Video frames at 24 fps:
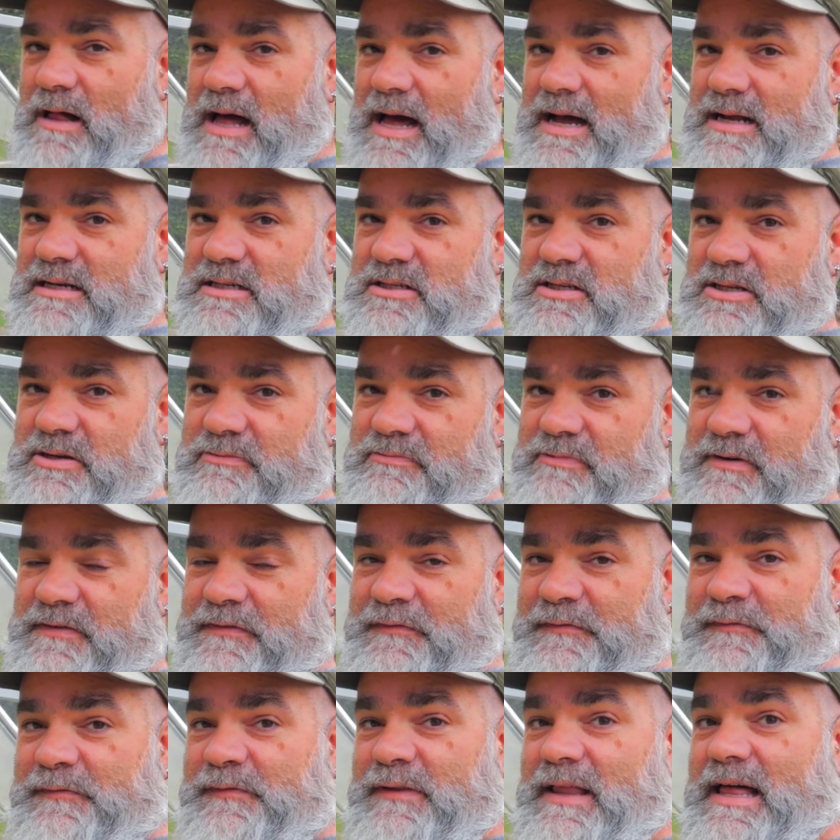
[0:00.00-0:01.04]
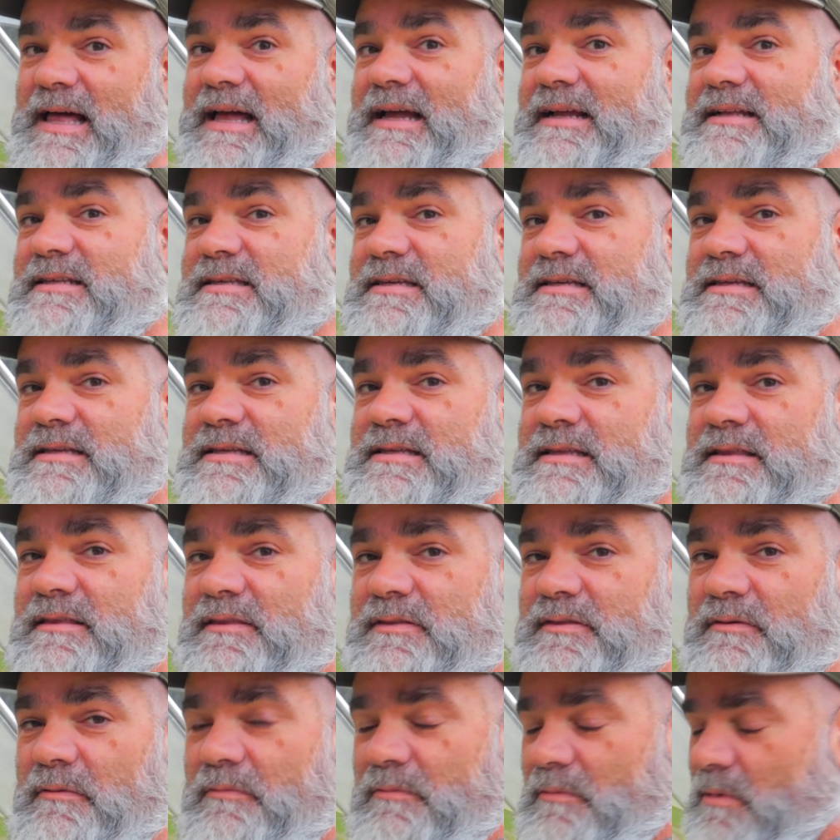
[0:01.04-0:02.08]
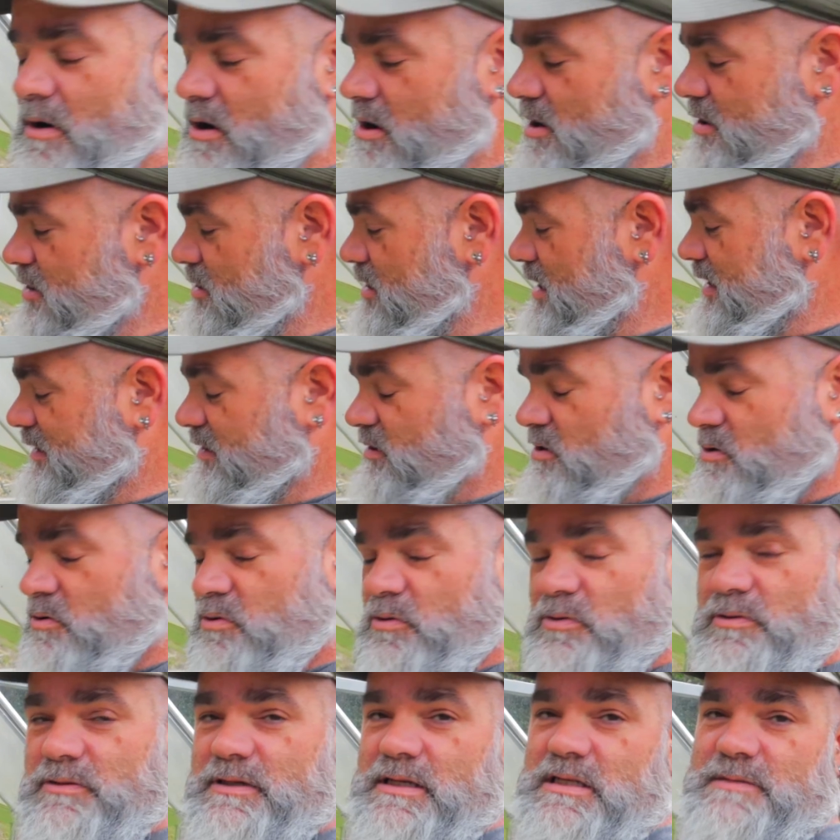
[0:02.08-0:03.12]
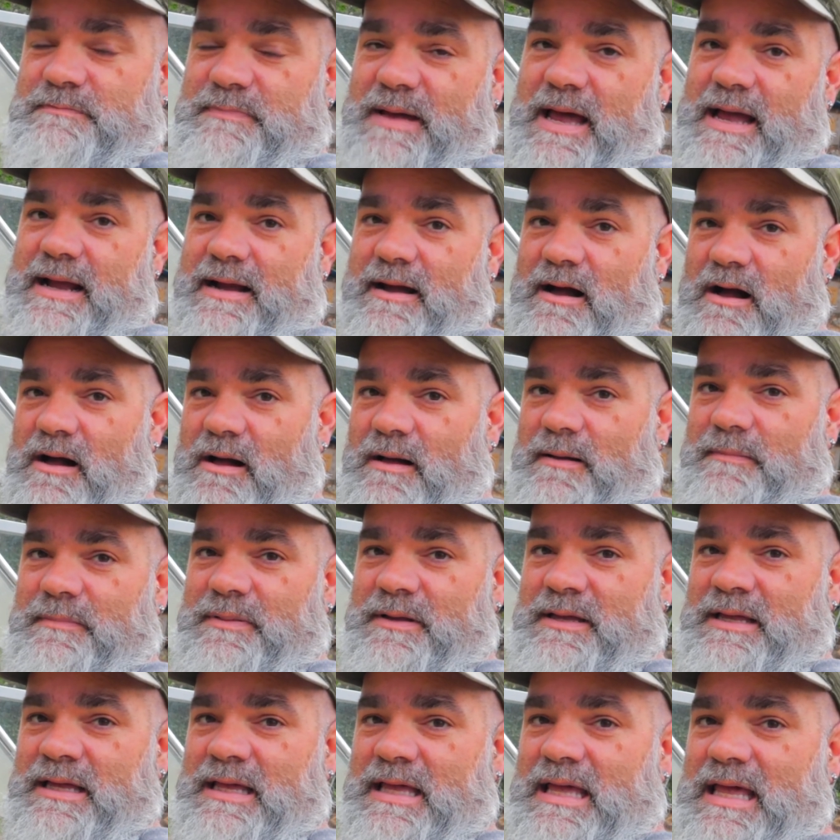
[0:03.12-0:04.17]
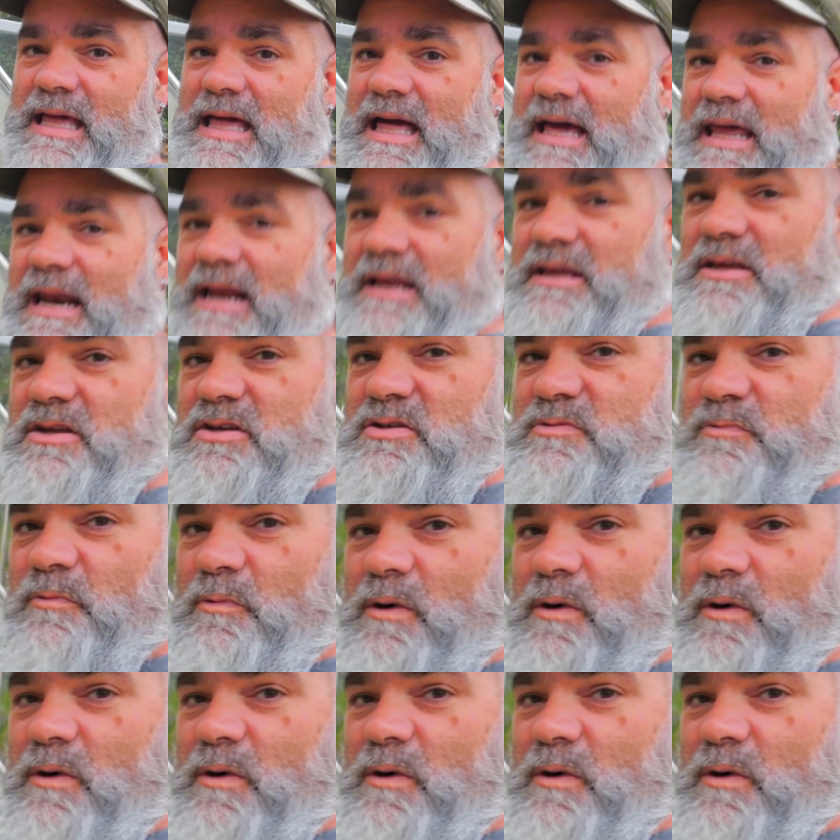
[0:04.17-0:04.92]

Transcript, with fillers: will actually reflect the water and the coolness back up. And I use